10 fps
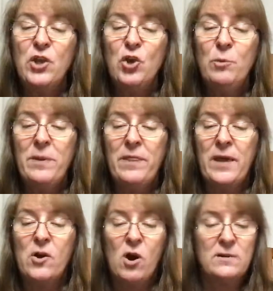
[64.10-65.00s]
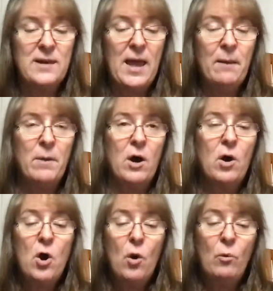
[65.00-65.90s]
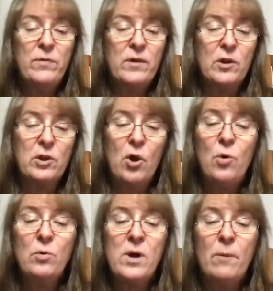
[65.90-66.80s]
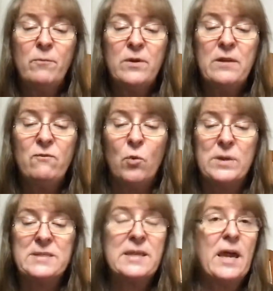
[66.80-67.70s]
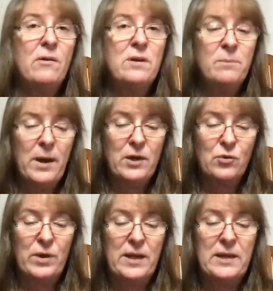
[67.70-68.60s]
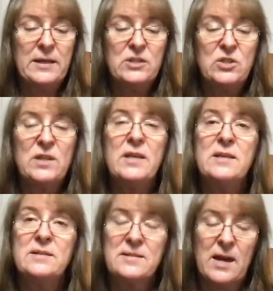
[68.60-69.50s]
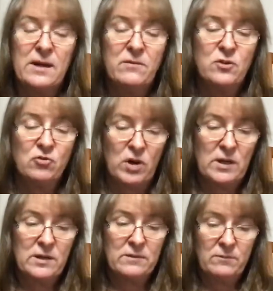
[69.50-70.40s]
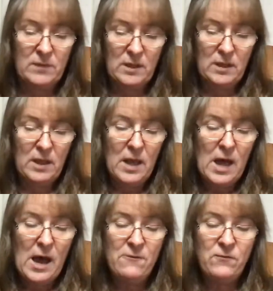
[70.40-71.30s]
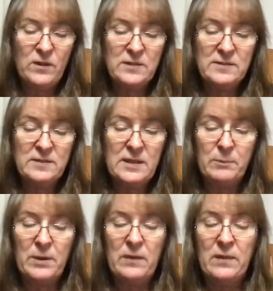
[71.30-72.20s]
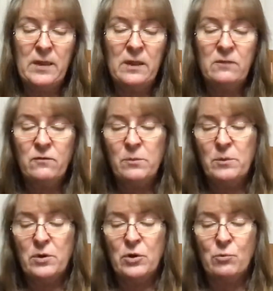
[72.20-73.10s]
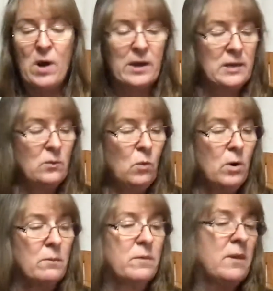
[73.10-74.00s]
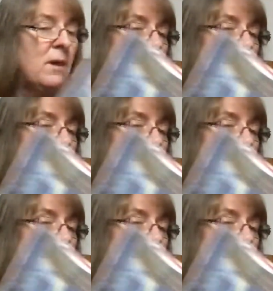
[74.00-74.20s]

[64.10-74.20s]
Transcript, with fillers: human they called Emma with a low, comforting voice carried my crate into the inside of the truck. I fell asleep in the unfamiliar rocking warmth.